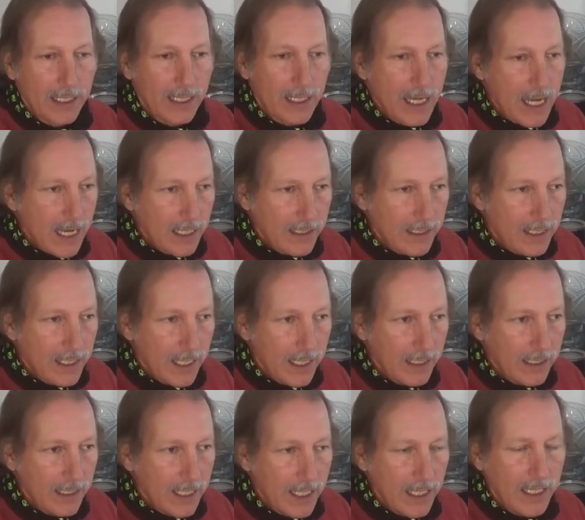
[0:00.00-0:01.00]
and
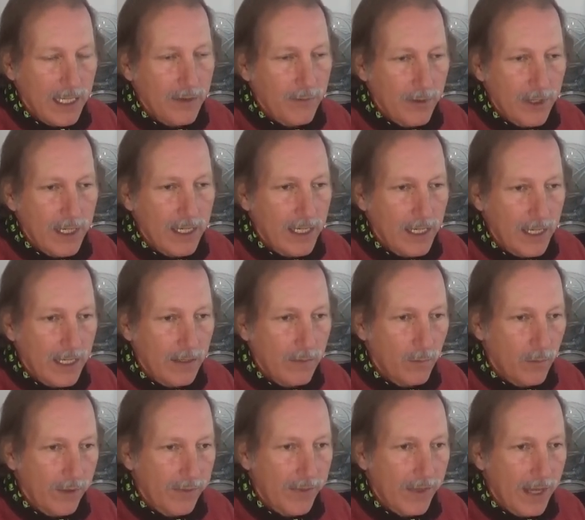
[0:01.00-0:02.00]
get any reading
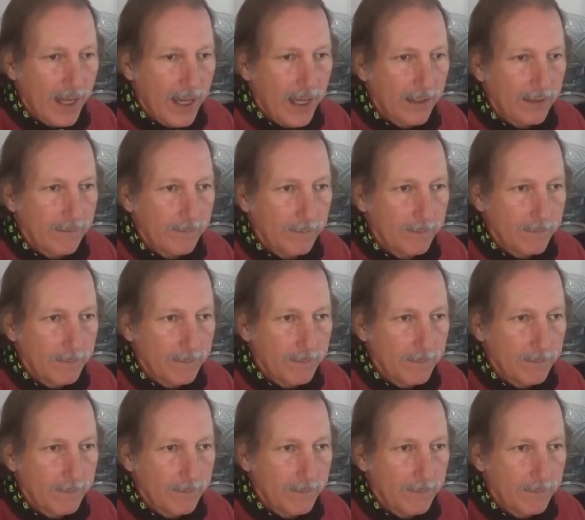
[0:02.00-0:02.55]
without